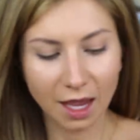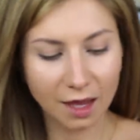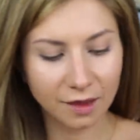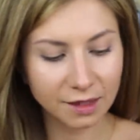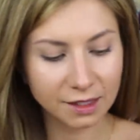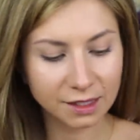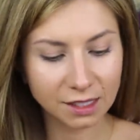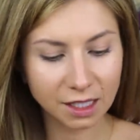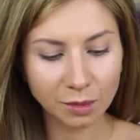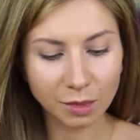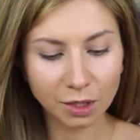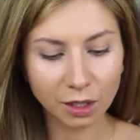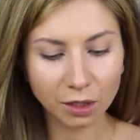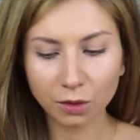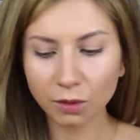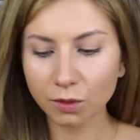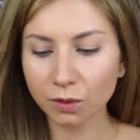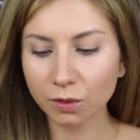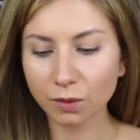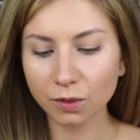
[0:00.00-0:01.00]
And this can be
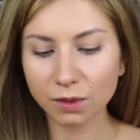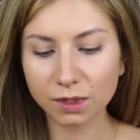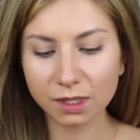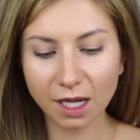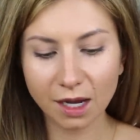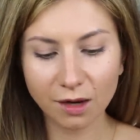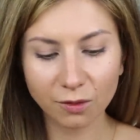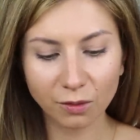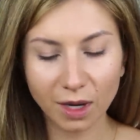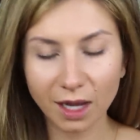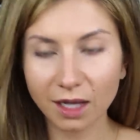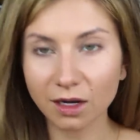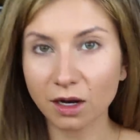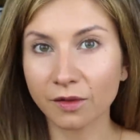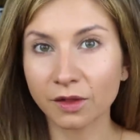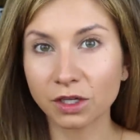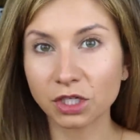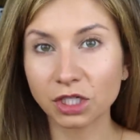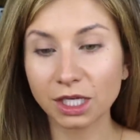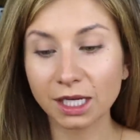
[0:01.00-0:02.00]
used, I read,
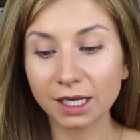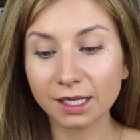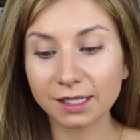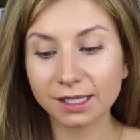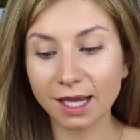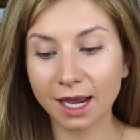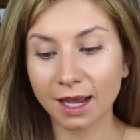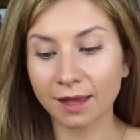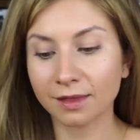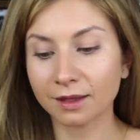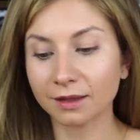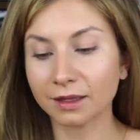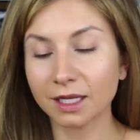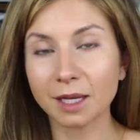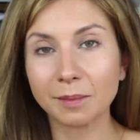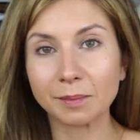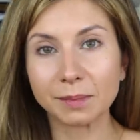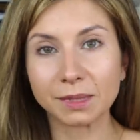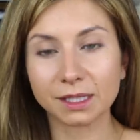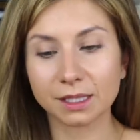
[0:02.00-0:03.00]
on the cheeks and the
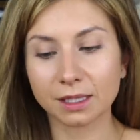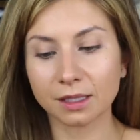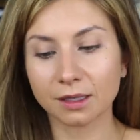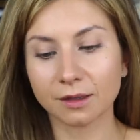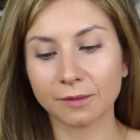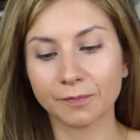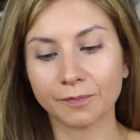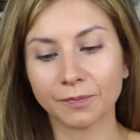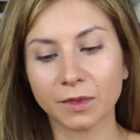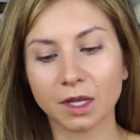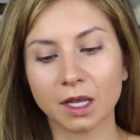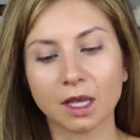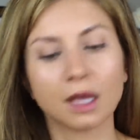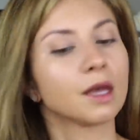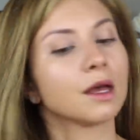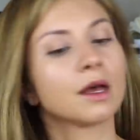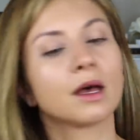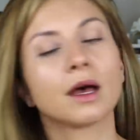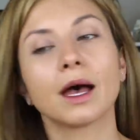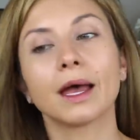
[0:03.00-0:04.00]
lips.
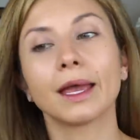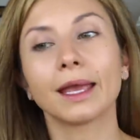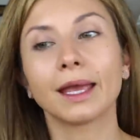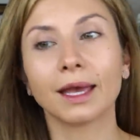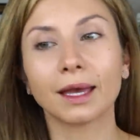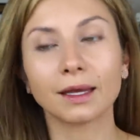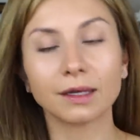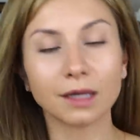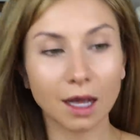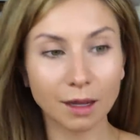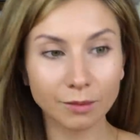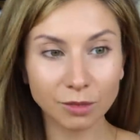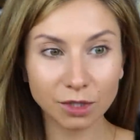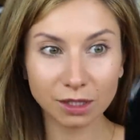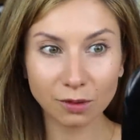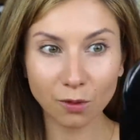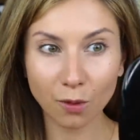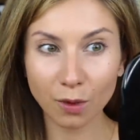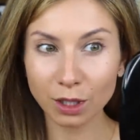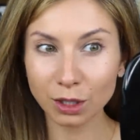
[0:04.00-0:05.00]
And I'm
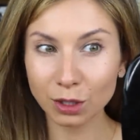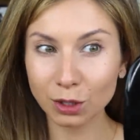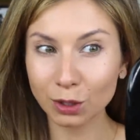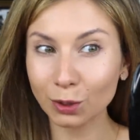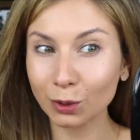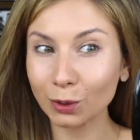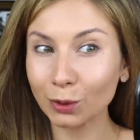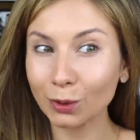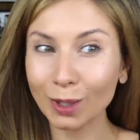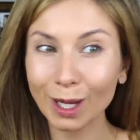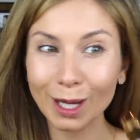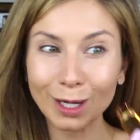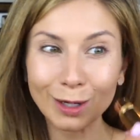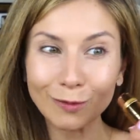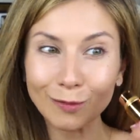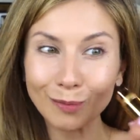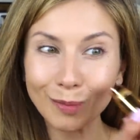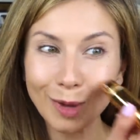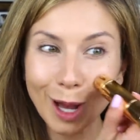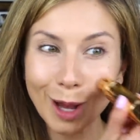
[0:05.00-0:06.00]
just going to kind
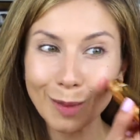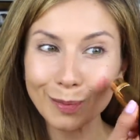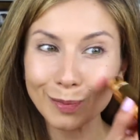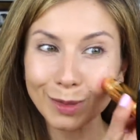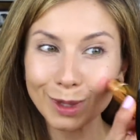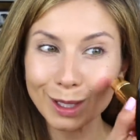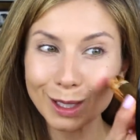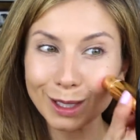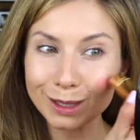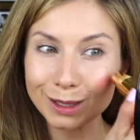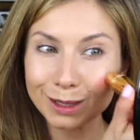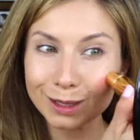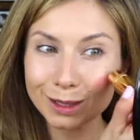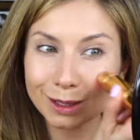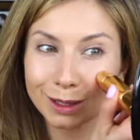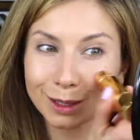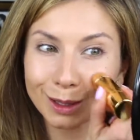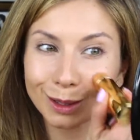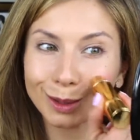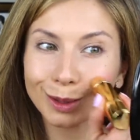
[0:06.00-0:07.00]
of pop
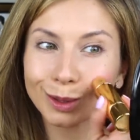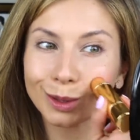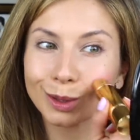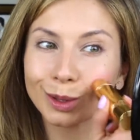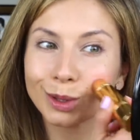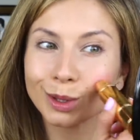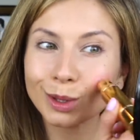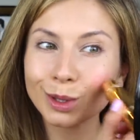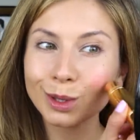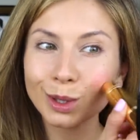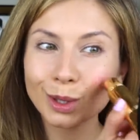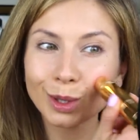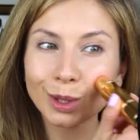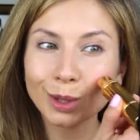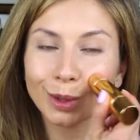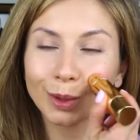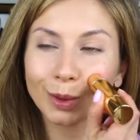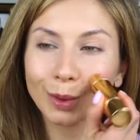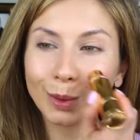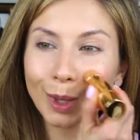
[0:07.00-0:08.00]
this
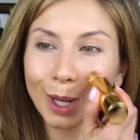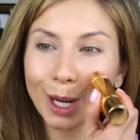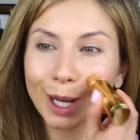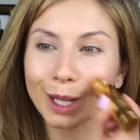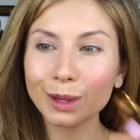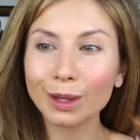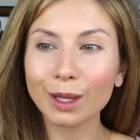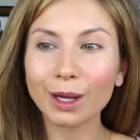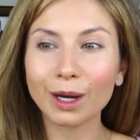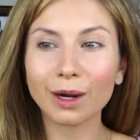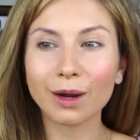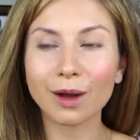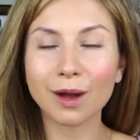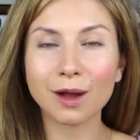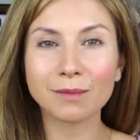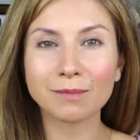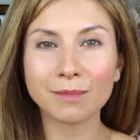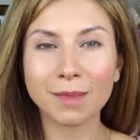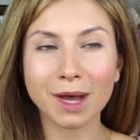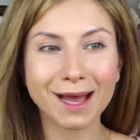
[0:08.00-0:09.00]
right there
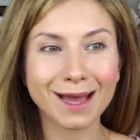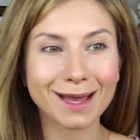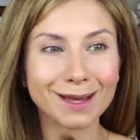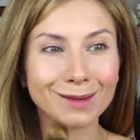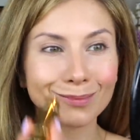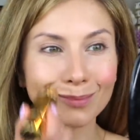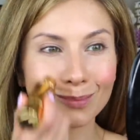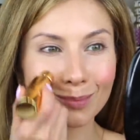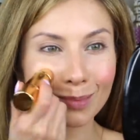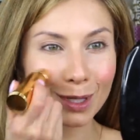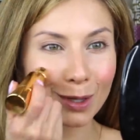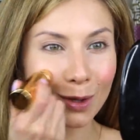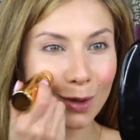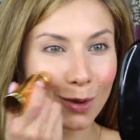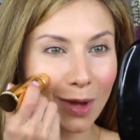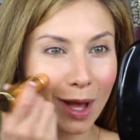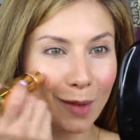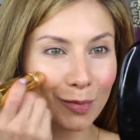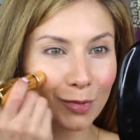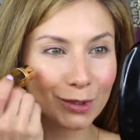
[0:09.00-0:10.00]
on my big
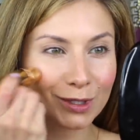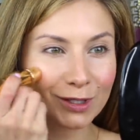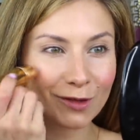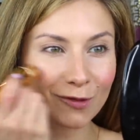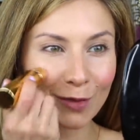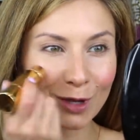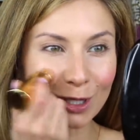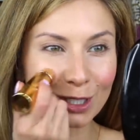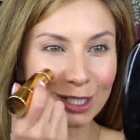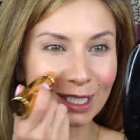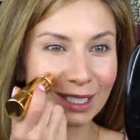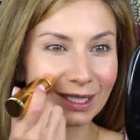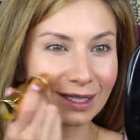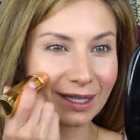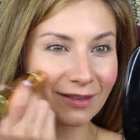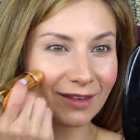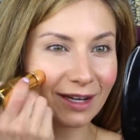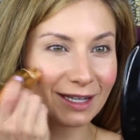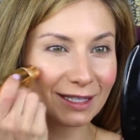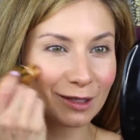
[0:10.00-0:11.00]
old apples of my cheek.
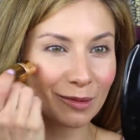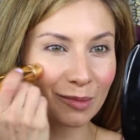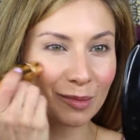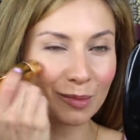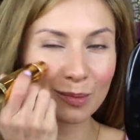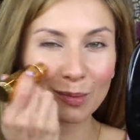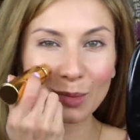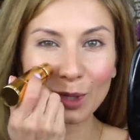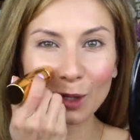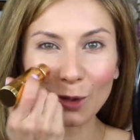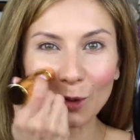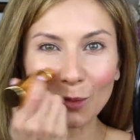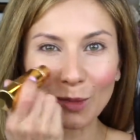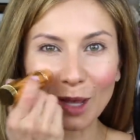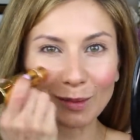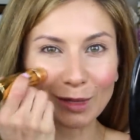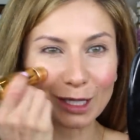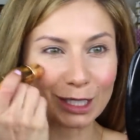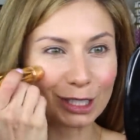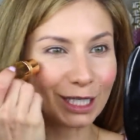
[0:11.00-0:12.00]
I've got some big old
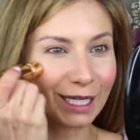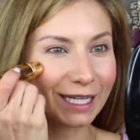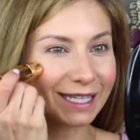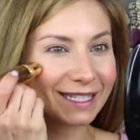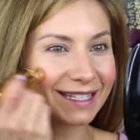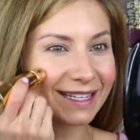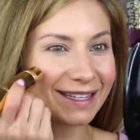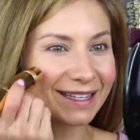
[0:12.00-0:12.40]
baby cheeks.